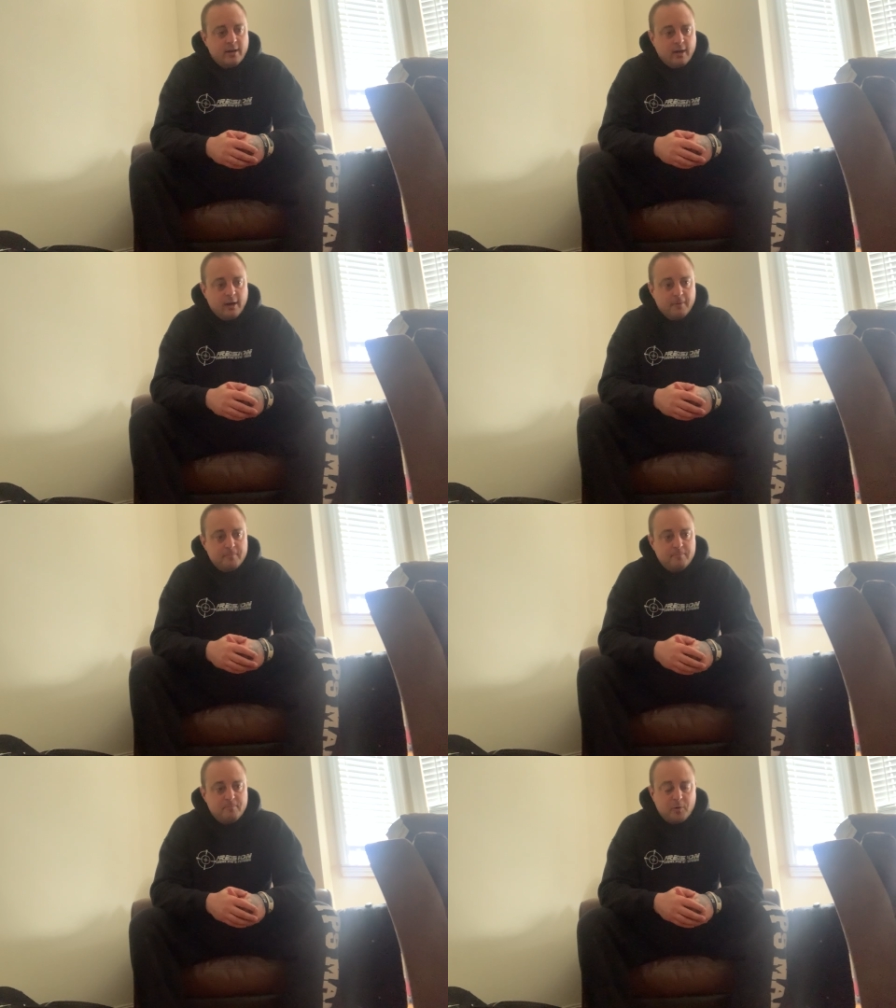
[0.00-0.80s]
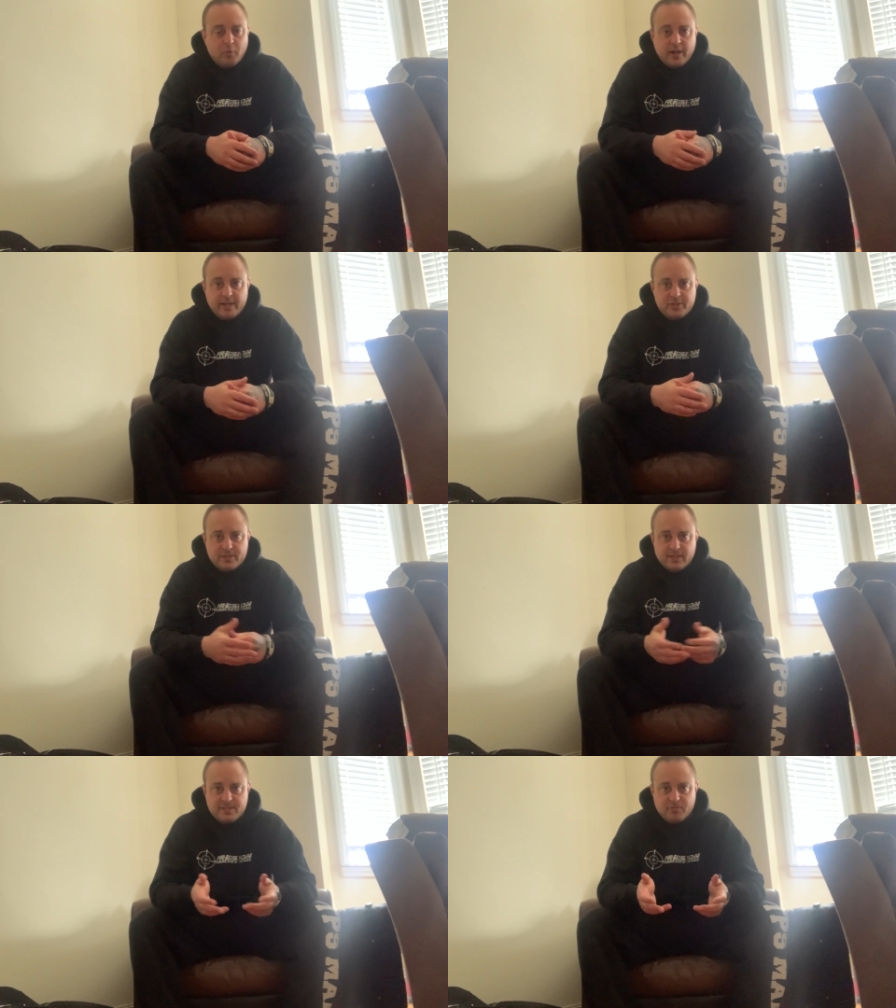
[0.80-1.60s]
But what I had
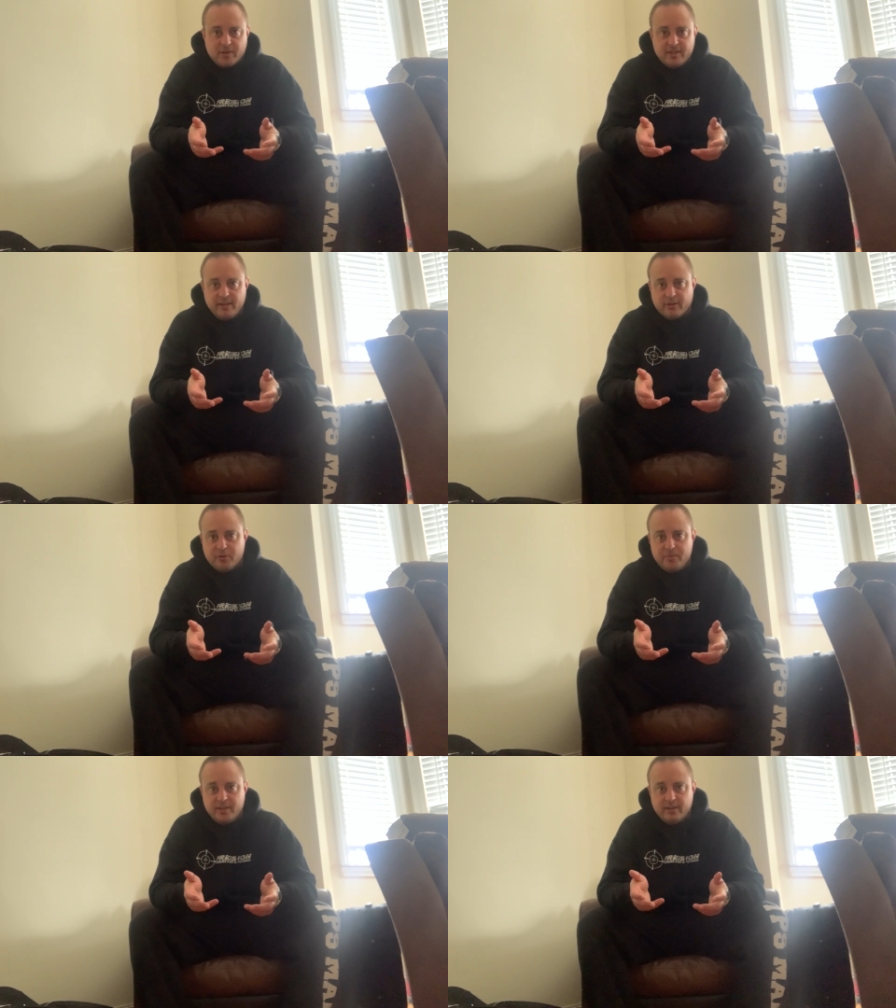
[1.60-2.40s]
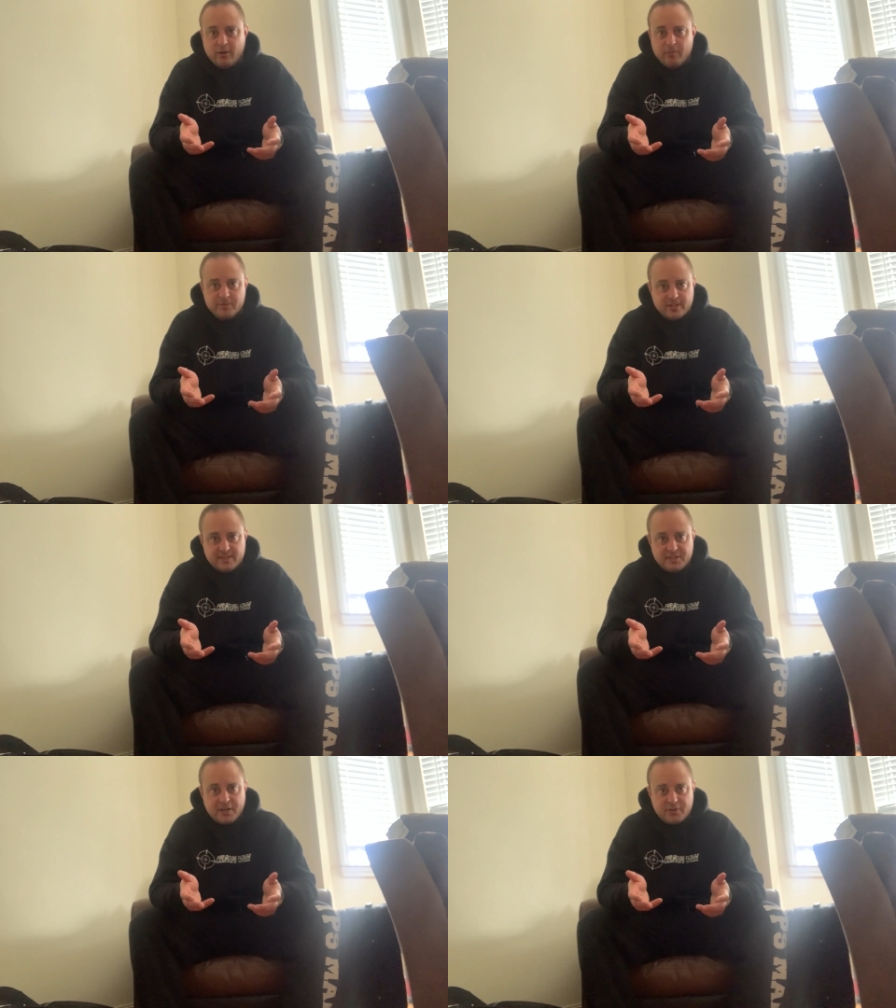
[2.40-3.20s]
just listed right there could be almost an
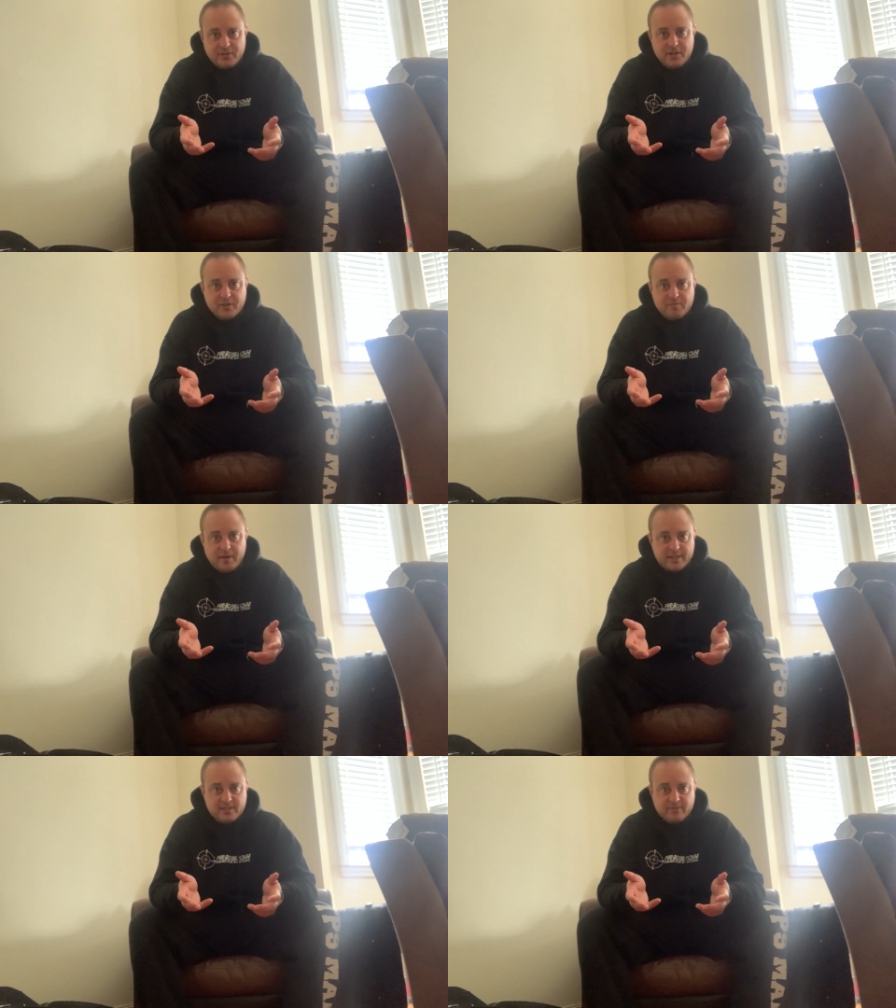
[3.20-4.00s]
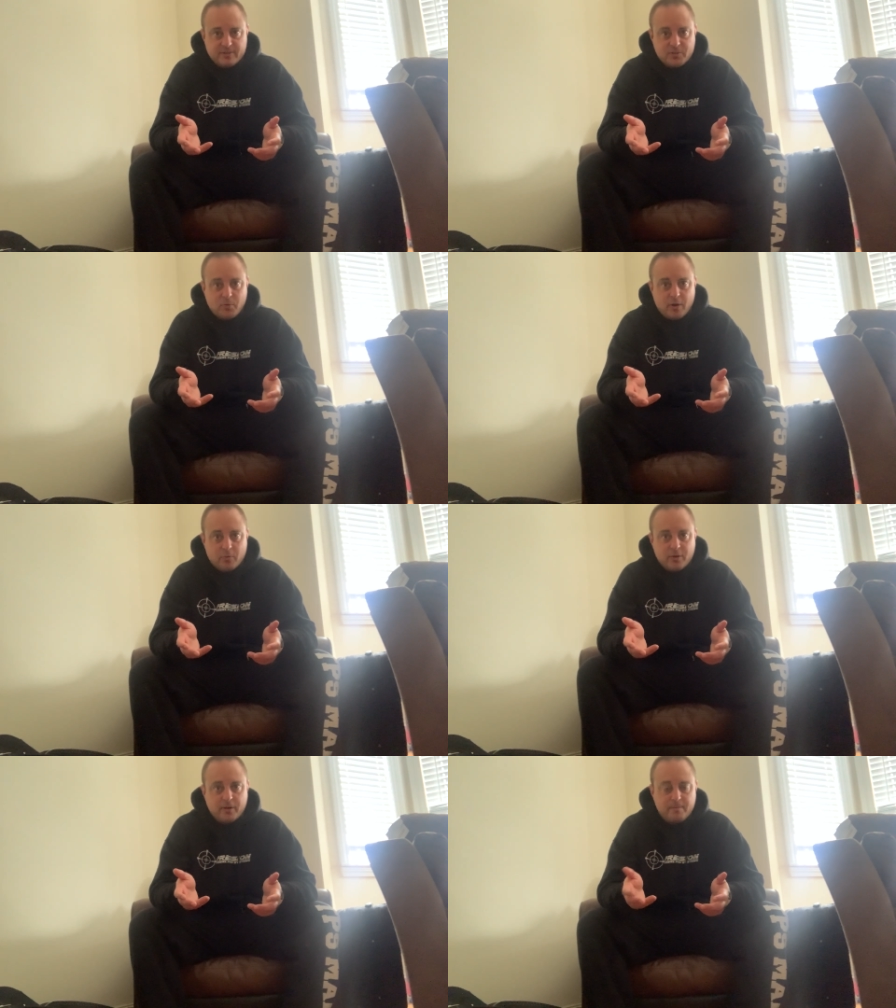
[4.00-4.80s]
entire year of max effort
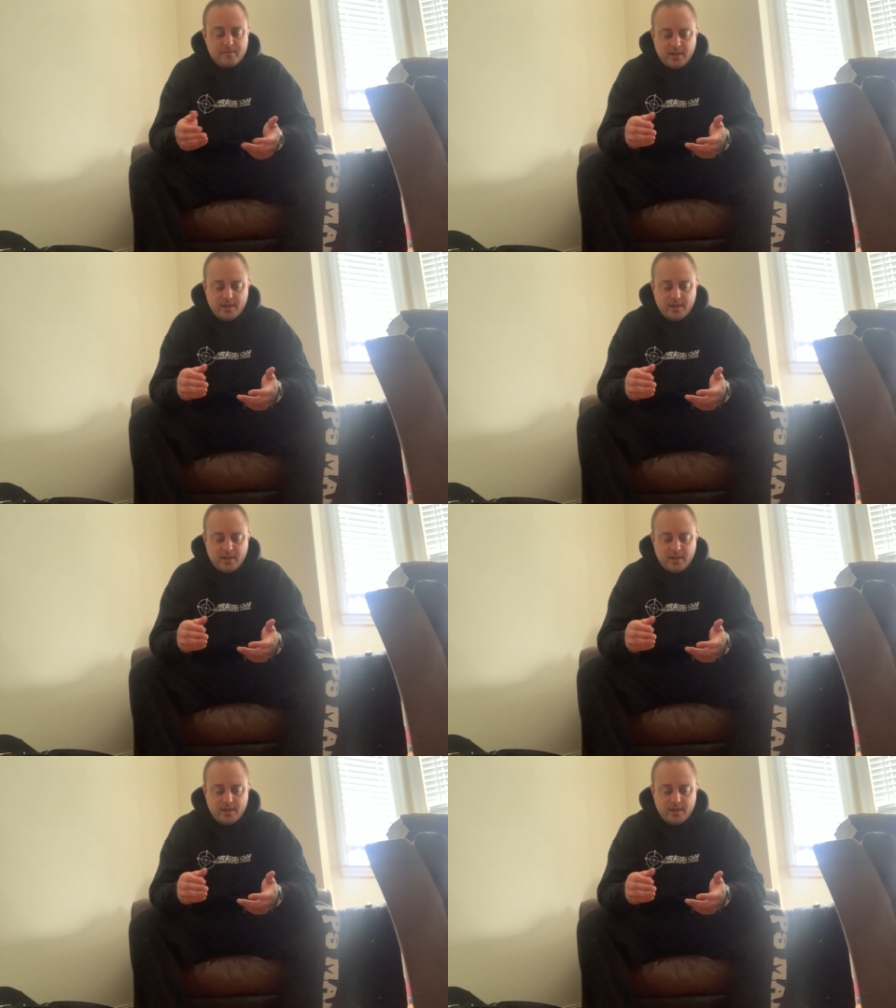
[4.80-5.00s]
squat work.